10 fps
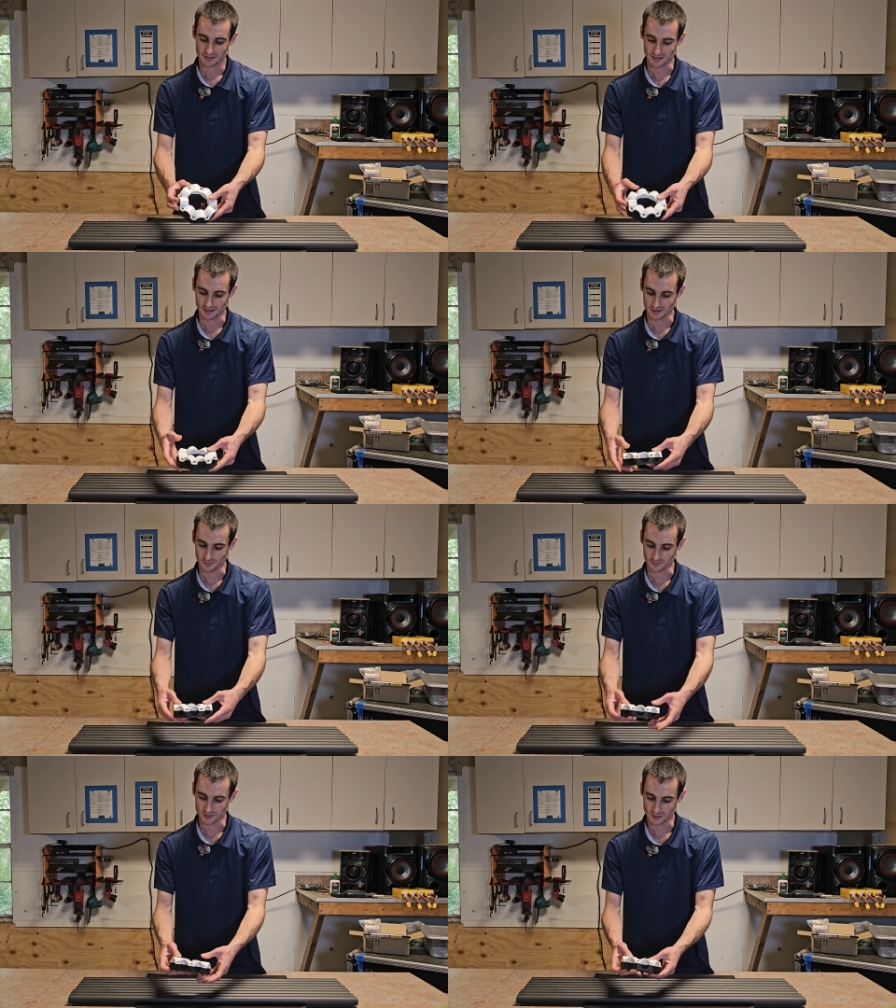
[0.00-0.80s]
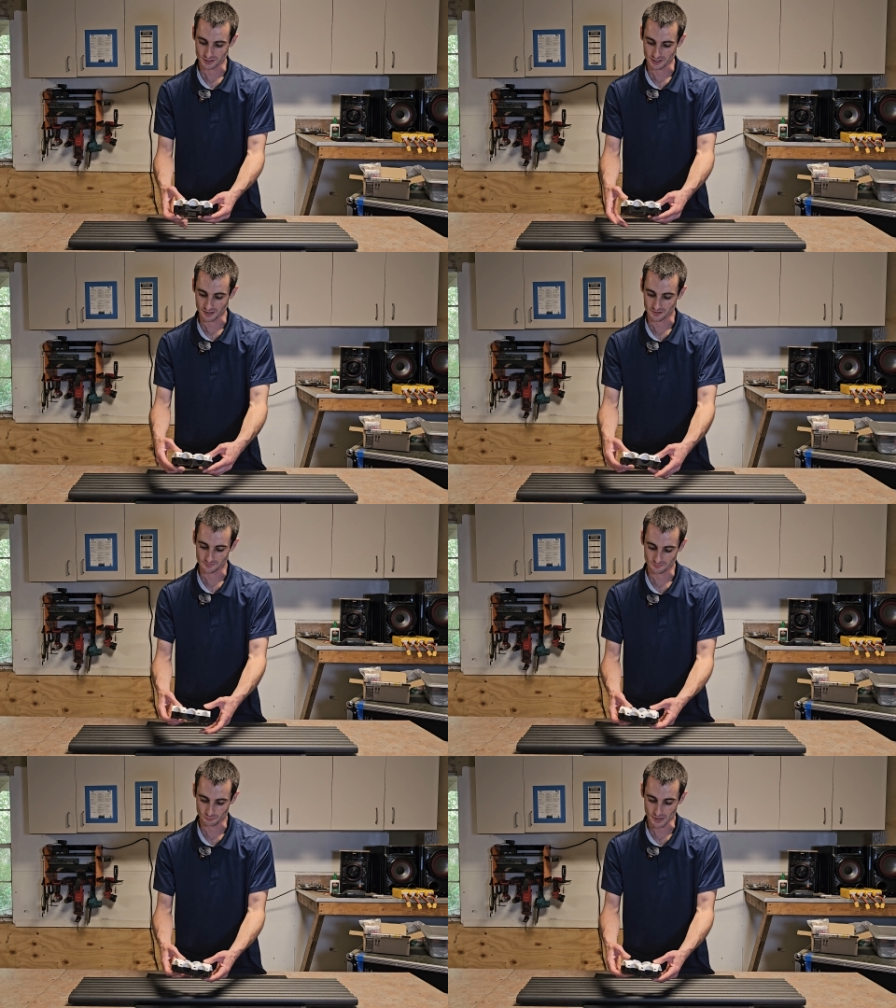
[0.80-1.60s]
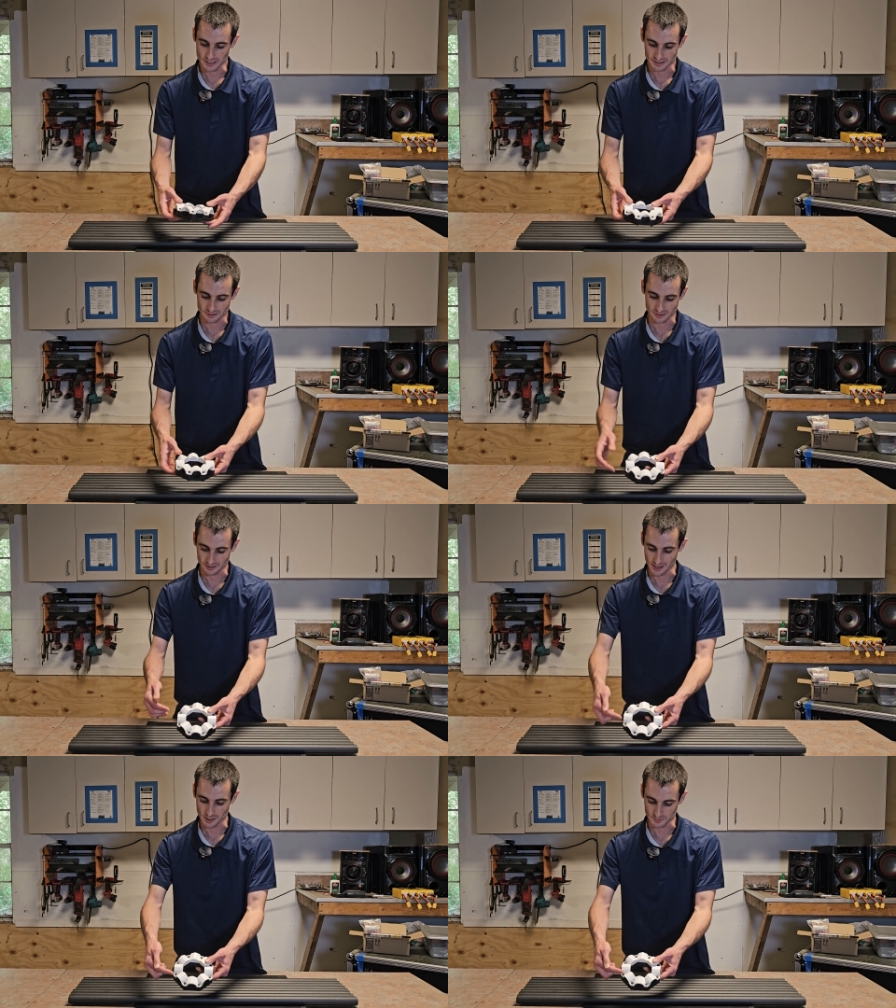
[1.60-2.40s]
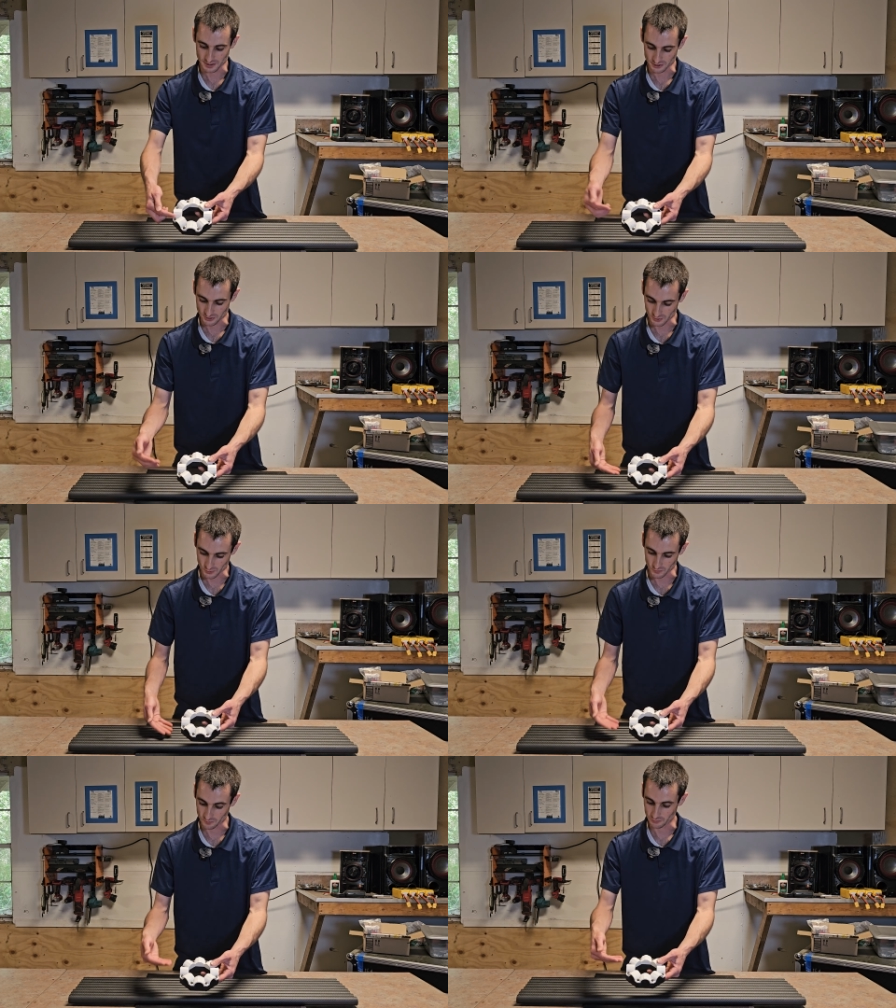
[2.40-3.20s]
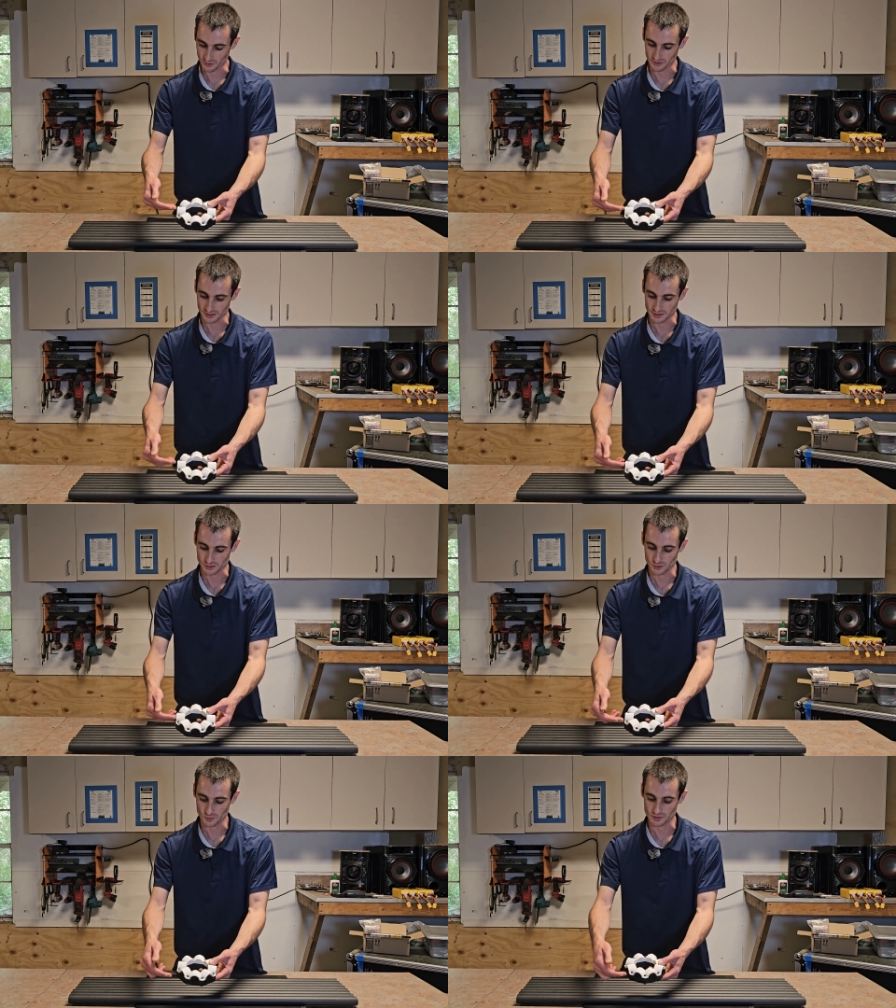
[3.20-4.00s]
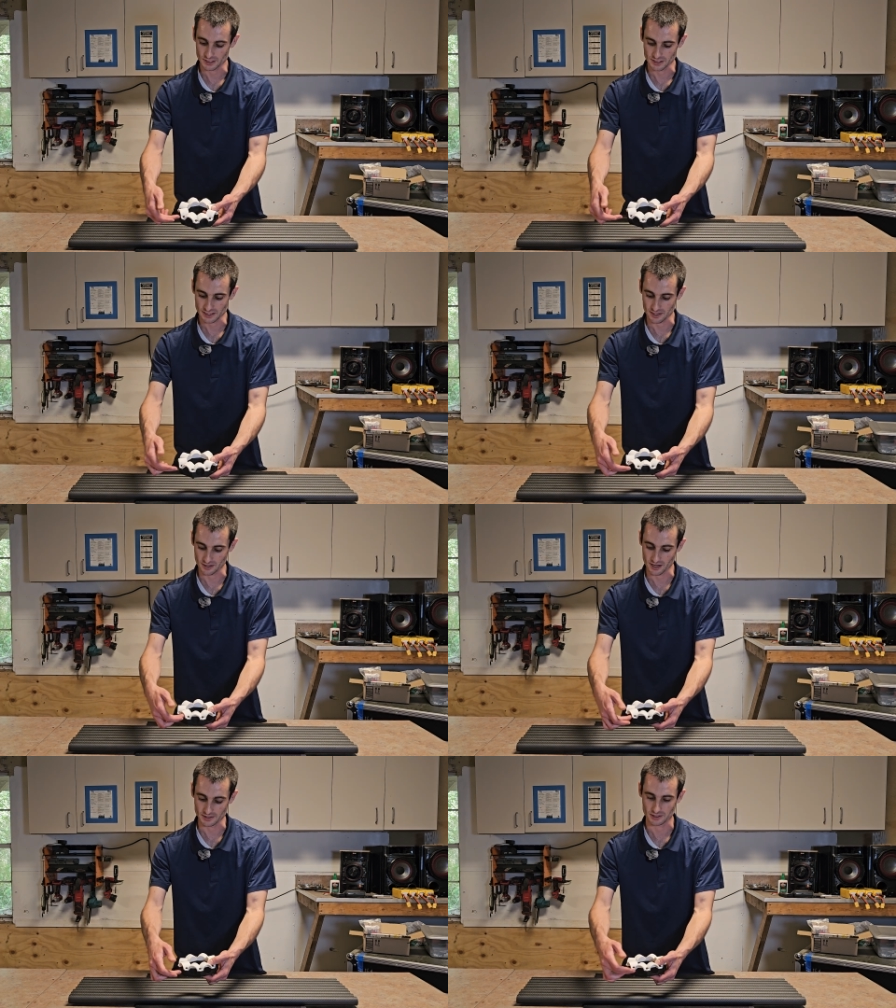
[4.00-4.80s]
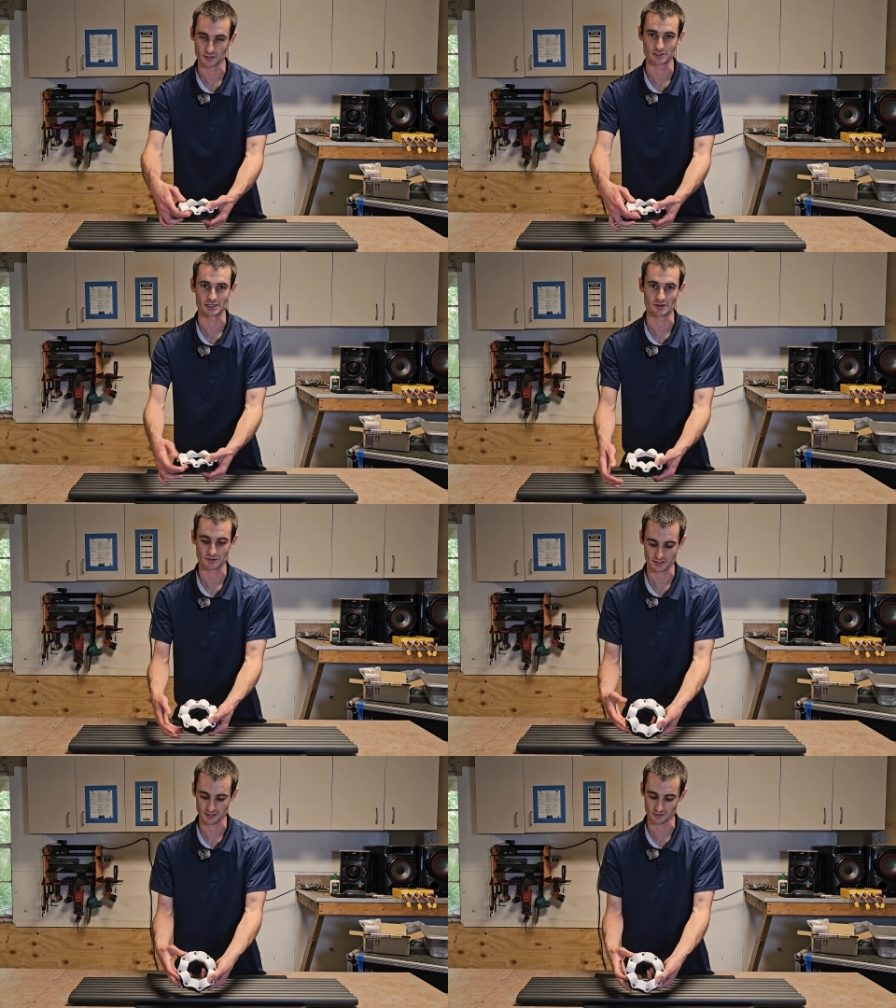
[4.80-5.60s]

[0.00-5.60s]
uh, which basically allows me to put these tubes in here as close together as they'll